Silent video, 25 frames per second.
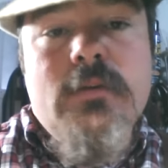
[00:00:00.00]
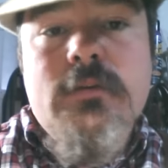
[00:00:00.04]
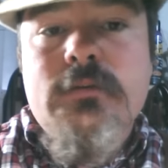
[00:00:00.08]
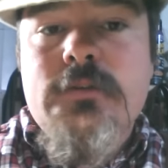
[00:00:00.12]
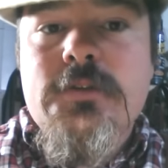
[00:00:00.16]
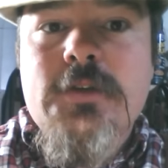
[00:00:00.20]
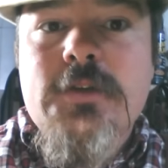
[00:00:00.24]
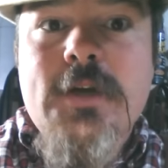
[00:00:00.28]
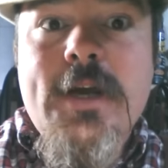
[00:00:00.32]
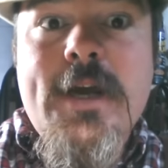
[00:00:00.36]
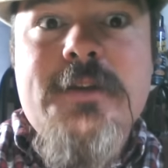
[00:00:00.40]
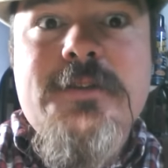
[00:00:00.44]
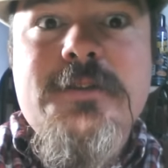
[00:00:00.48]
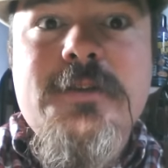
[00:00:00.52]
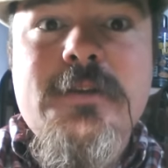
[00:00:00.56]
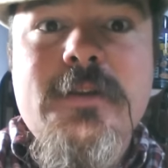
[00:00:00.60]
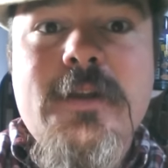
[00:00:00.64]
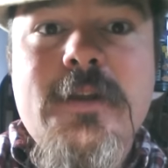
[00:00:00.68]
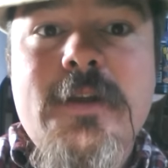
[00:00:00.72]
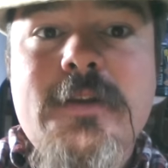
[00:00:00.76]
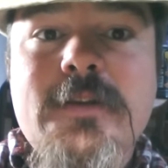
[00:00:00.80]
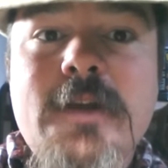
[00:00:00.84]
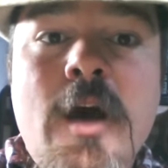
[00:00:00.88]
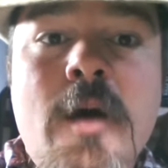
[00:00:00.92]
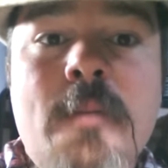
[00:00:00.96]
trash to
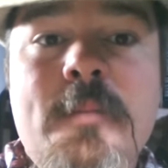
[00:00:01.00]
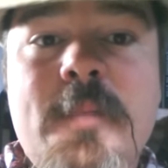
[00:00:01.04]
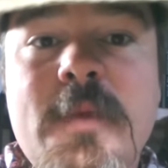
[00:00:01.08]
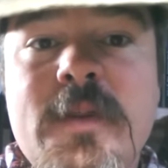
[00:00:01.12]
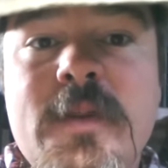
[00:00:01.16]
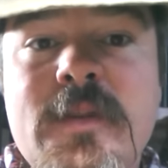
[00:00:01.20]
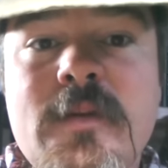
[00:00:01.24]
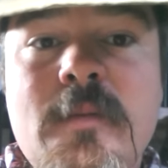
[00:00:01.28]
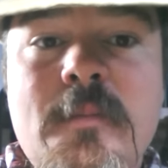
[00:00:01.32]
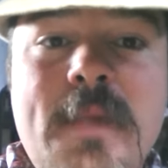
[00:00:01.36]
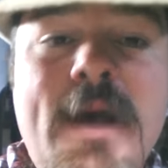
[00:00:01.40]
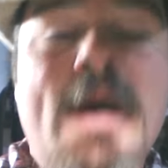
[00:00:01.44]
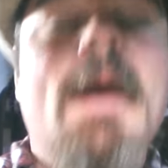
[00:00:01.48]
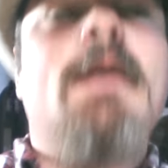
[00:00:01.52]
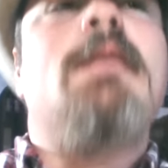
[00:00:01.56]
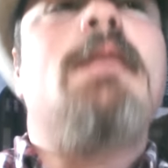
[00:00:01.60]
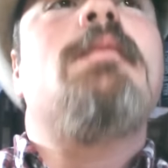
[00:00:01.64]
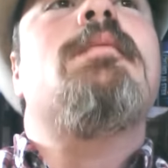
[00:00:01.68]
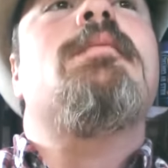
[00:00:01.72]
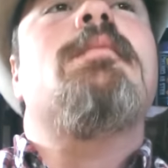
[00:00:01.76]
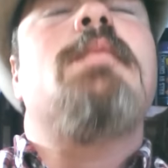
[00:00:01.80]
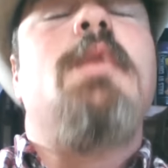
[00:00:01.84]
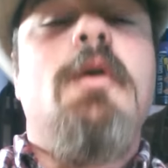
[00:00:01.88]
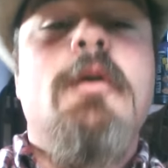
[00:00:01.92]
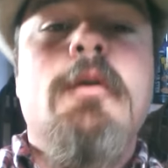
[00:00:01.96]
the dump in the back
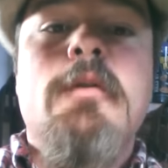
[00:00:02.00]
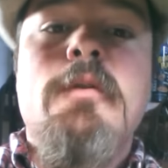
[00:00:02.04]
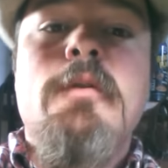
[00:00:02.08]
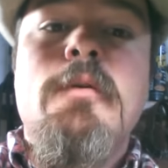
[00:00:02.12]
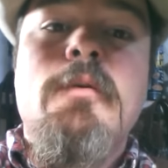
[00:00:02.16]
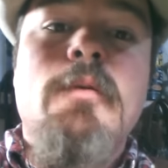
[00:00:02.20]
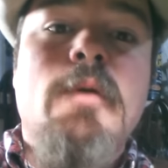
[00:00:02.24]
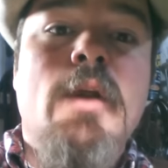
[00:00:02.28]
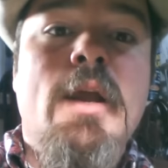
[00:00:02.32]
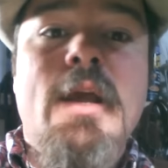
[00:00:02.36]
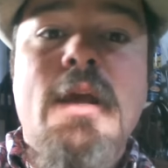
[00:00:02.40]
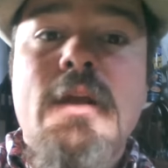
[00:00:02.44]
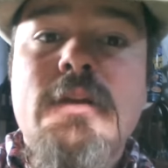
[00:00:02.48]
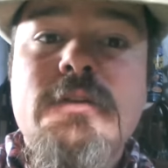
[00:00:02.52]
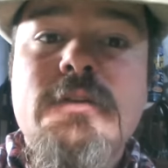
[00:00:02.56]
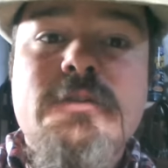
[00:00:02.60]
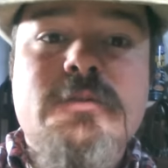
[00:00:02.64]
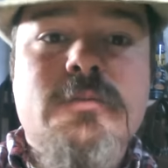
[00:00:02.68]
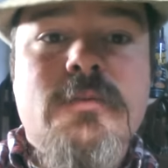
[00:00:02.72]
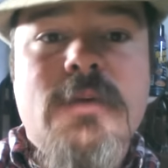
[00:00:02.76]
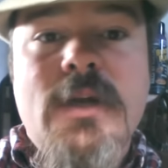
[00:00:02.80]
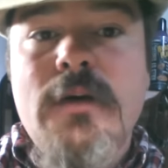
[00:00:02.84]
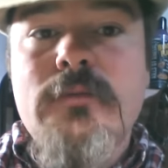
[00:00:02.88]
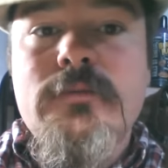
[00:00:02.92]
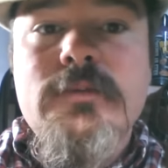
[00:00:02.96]
part of the ranch
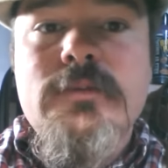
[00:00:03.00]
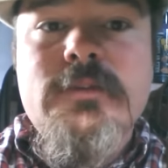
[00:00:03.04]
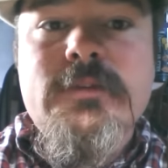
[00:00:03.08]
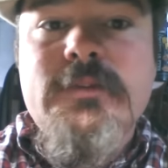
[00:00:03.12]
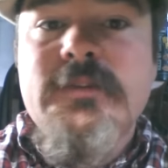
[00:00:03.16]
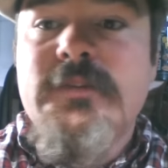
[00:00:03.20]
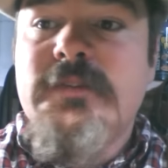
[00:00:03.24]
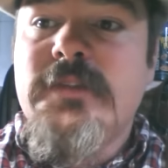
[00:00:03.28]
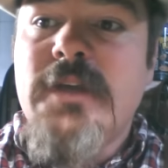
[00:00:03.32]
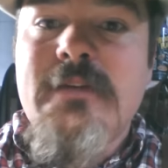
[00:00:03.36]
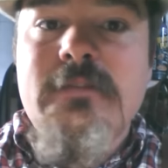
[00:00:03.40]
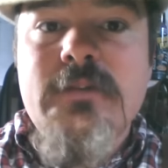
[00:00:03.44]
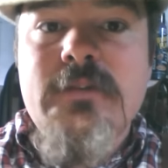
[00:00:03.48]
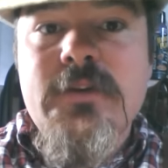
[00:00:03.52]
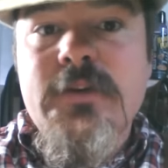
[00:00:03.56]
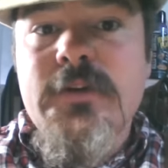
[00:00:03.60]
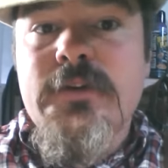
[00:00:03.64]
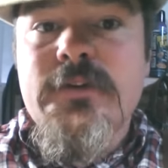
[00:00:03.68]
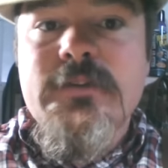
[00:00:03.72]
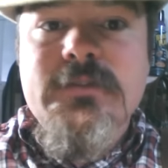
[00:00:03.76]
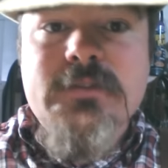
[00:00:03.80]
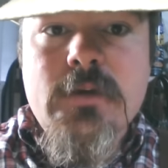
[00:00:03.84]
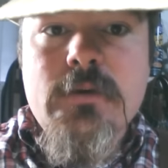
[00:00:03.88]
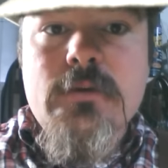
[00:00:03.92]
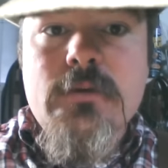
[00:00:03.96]
when I was 7
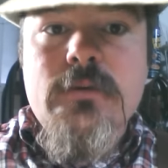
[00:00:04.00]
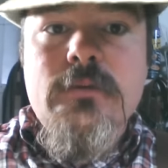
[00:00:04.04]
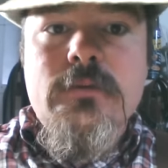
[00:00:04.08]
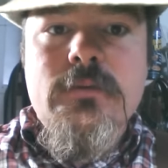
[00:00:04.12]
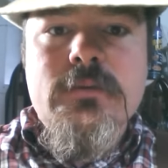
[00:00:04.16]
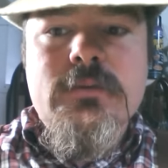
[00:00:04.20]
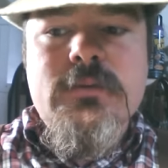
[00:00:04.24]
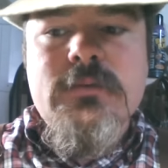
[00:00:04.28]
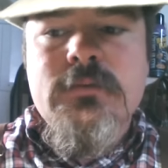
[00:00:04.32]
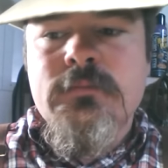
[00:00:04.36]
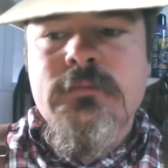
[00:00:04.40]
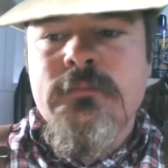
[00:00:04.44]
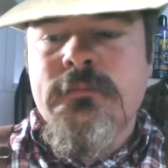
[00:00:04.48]
years old.